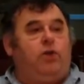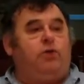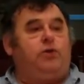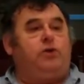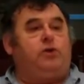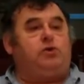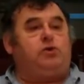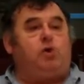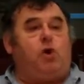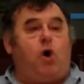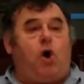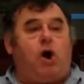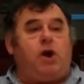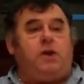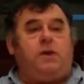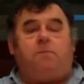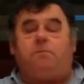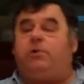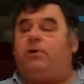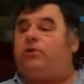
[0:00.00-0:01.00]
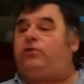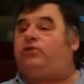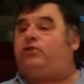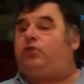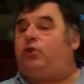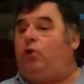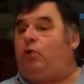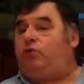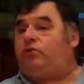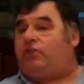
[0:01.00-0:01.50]
The Lord
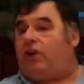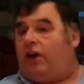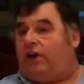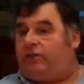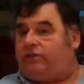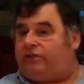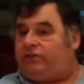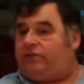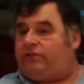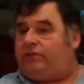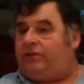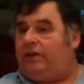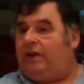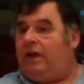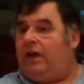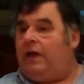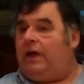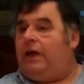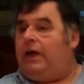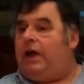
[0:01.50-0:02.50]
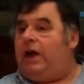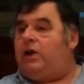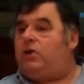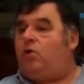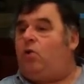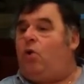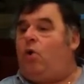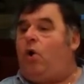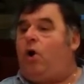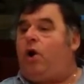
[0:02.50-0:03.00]
pursues us in
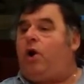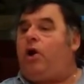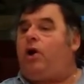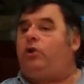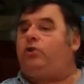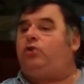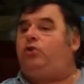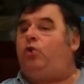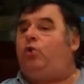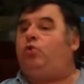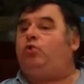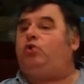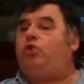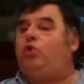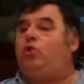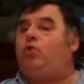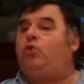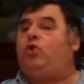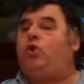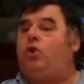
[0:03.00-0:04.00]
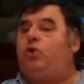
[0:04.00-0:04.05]
order to do